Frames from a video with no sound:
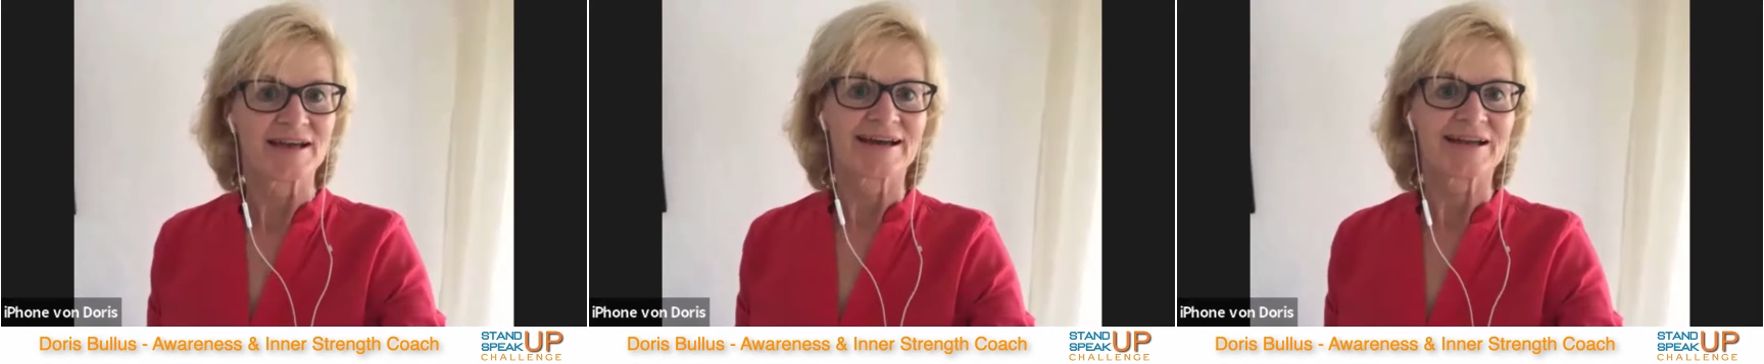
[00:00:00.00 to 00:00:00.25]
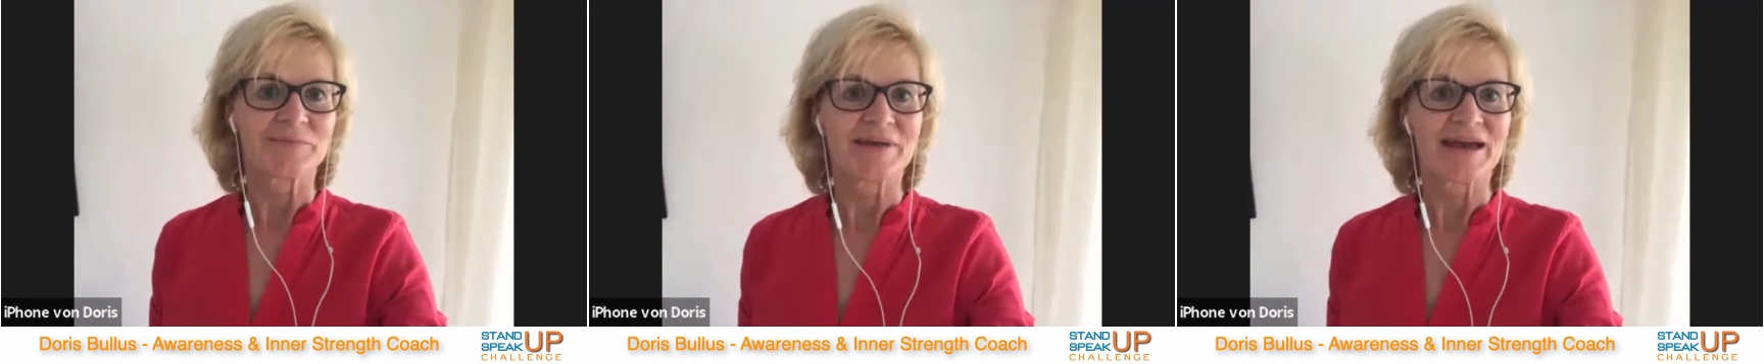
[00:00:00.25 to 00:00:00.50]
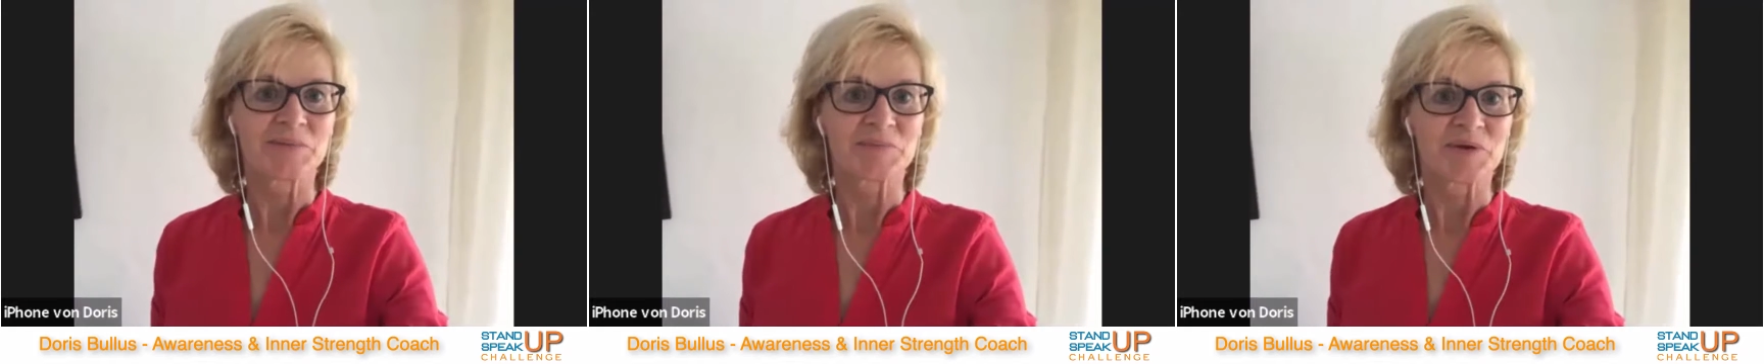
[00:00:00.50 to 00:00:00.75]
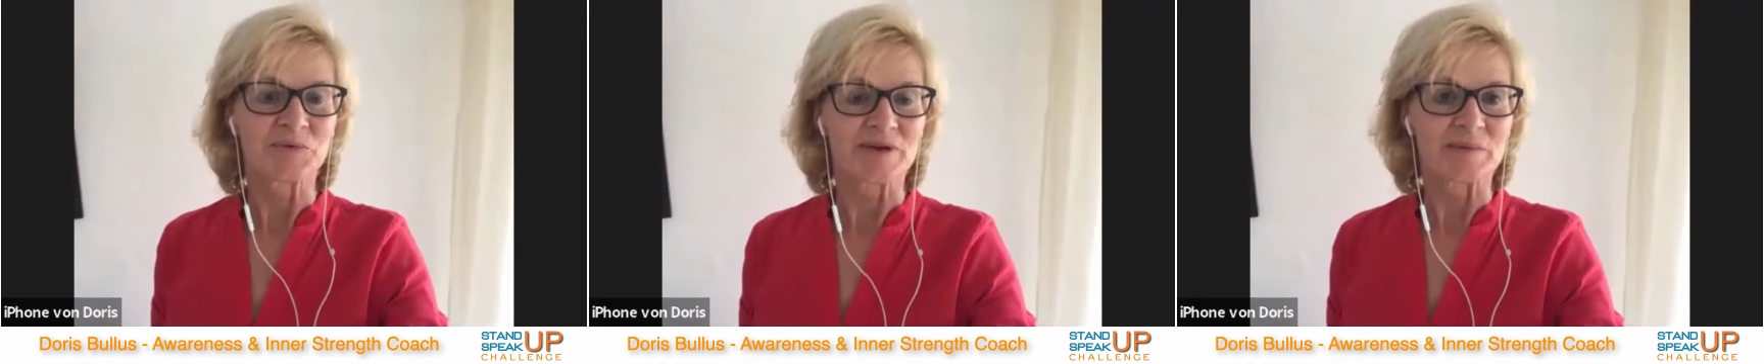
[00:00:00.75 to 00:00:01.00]
and I'm
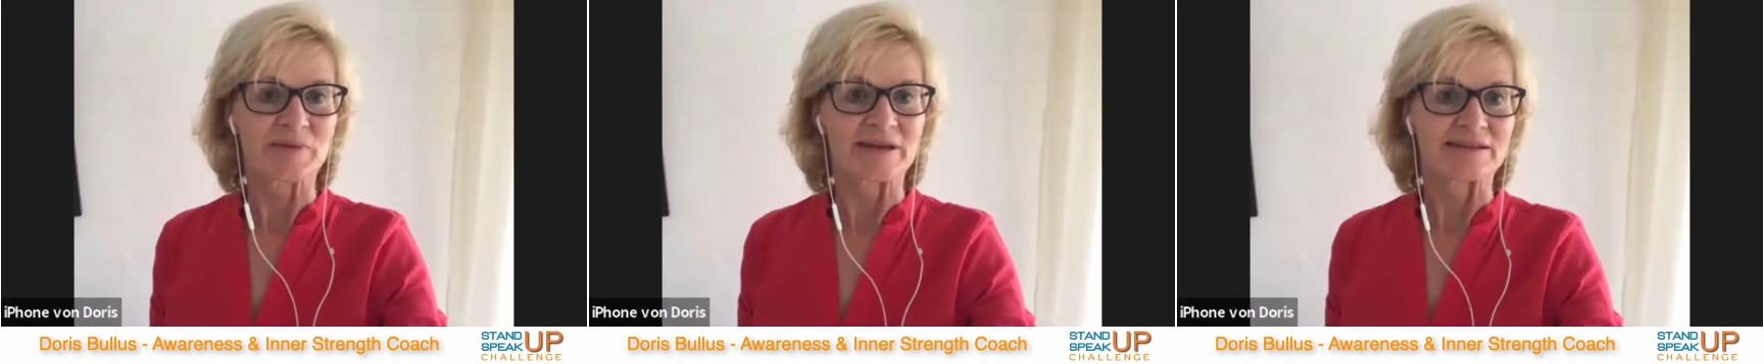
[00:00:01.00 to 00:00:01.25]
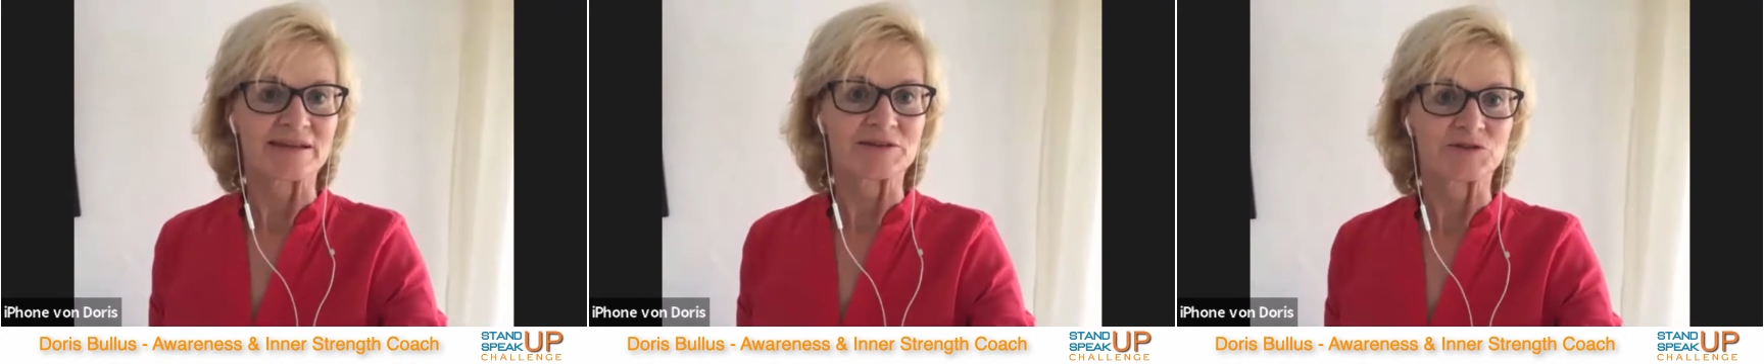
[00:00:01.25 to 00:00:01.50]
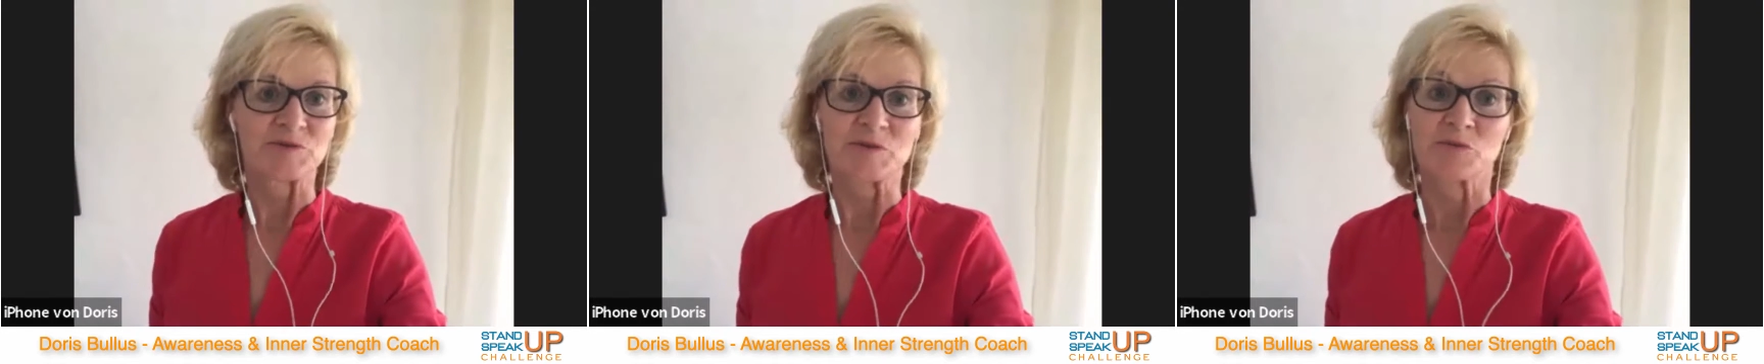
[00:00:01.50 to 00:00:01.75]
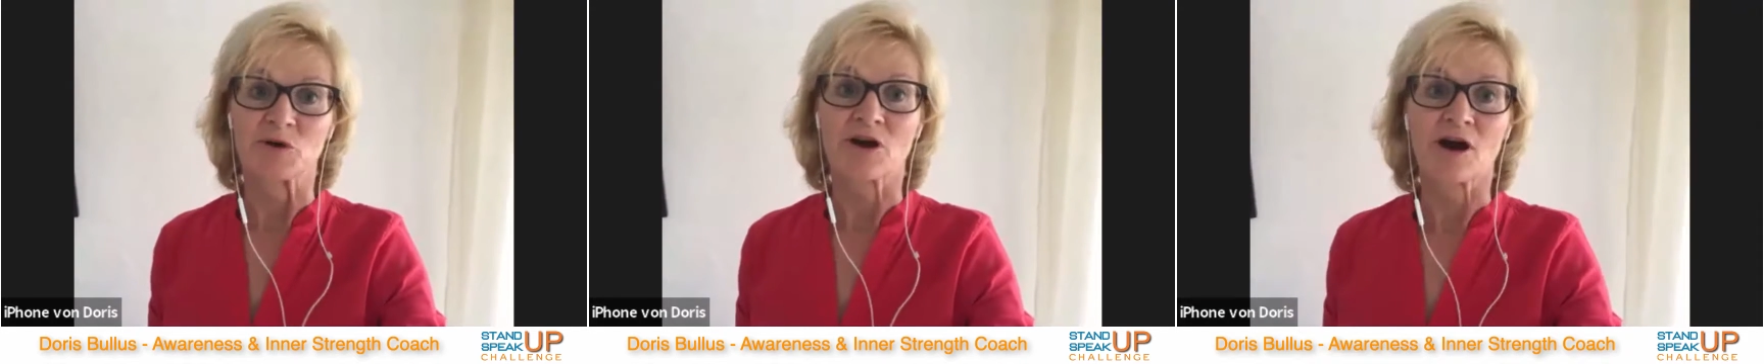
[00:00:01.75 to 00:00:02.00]
helping women to be
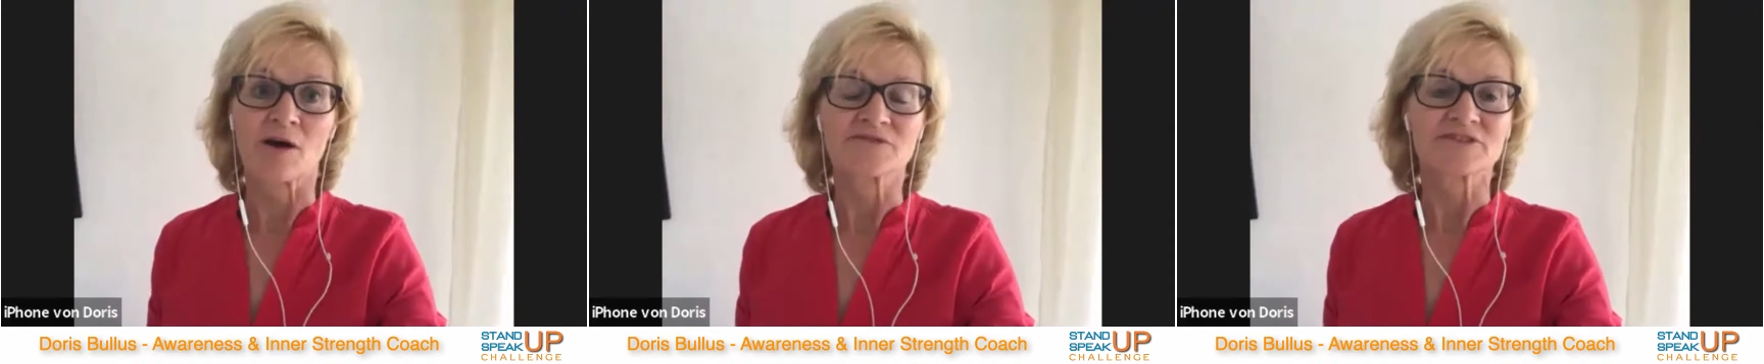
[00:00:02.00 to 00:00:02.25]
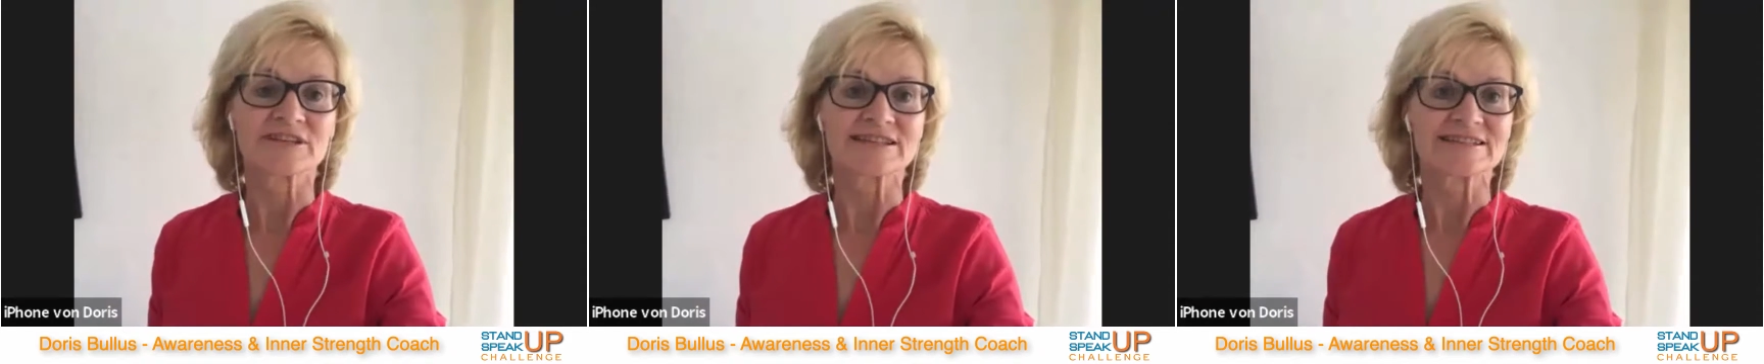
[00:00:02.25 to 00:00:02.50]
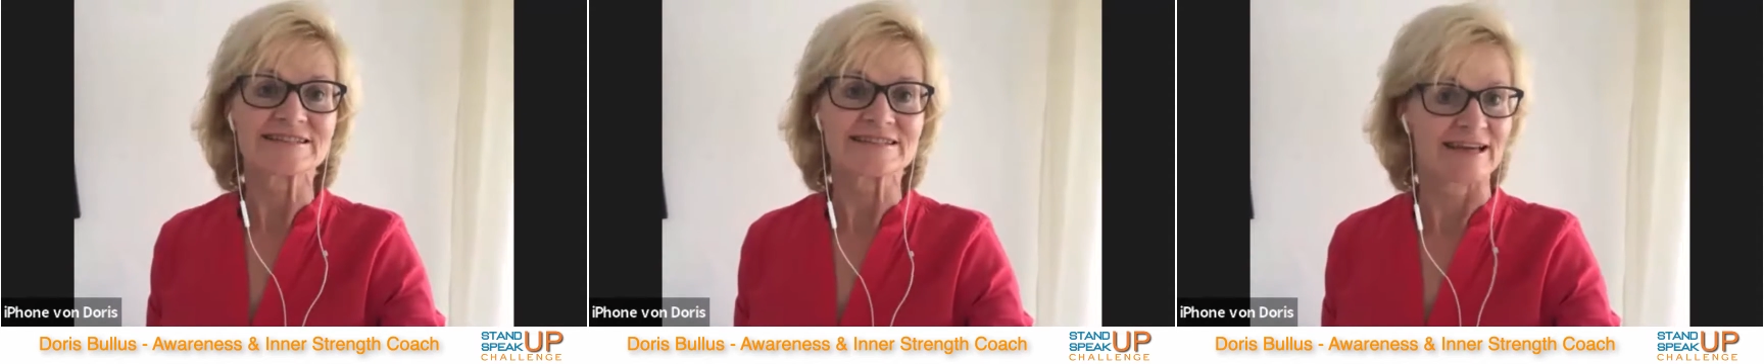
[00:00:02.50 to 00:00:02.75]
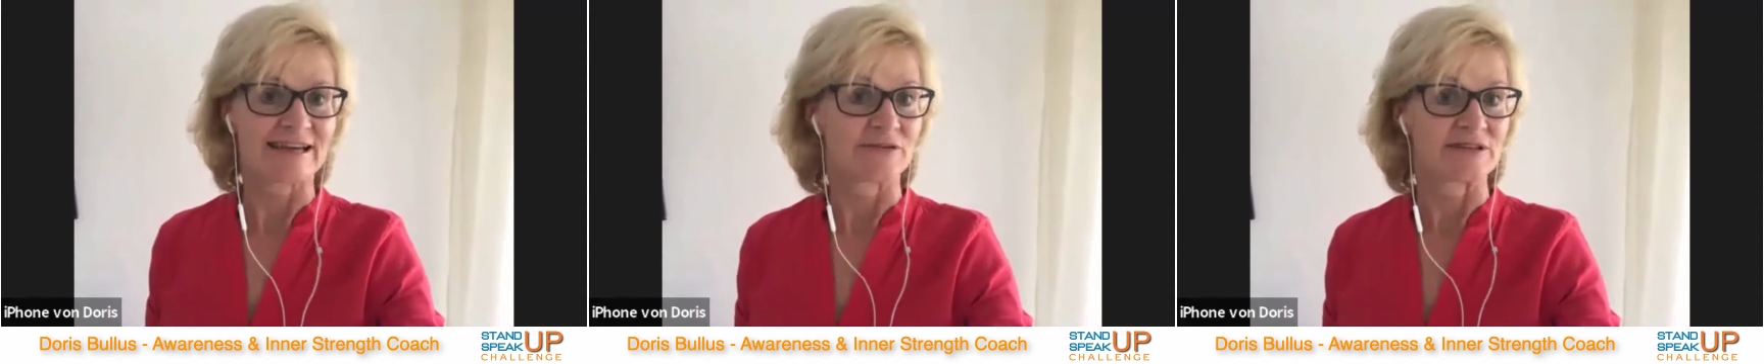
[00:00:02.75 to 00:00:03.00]
more confident,
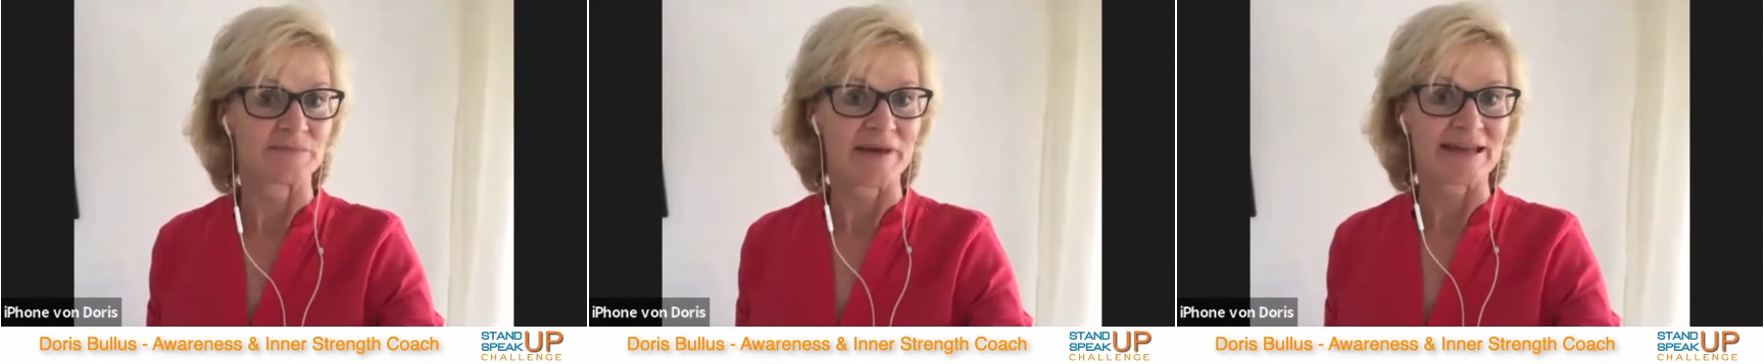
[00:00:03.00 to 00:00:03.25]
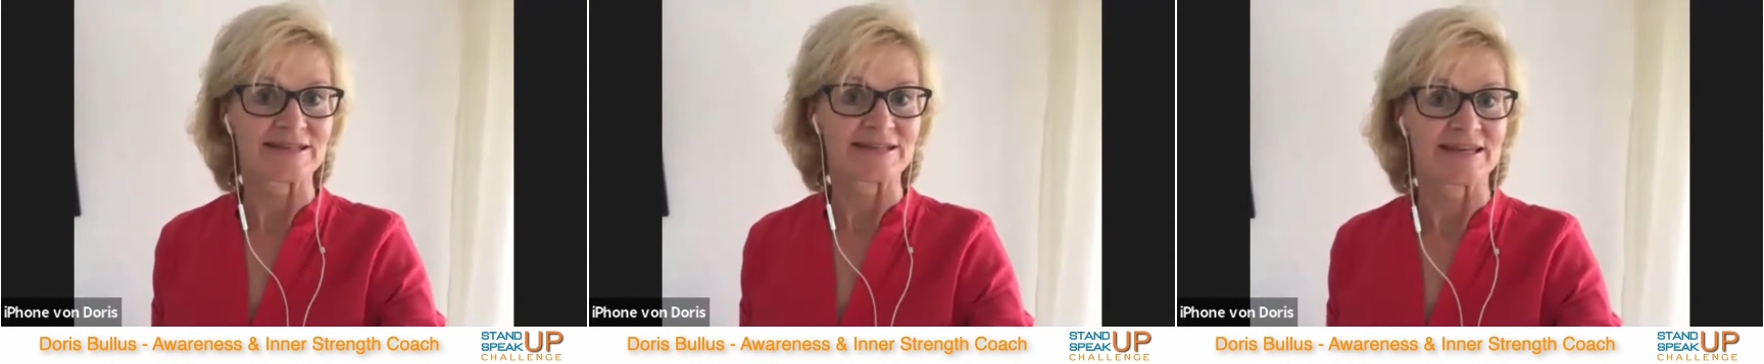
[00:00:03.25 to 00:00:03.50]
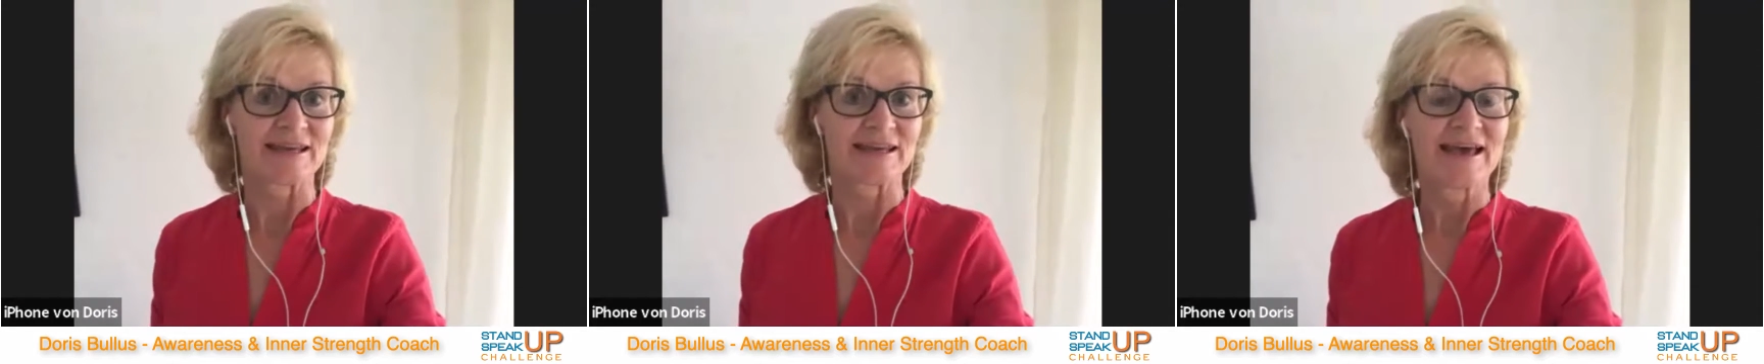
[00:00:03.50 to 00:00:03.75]
charismatic,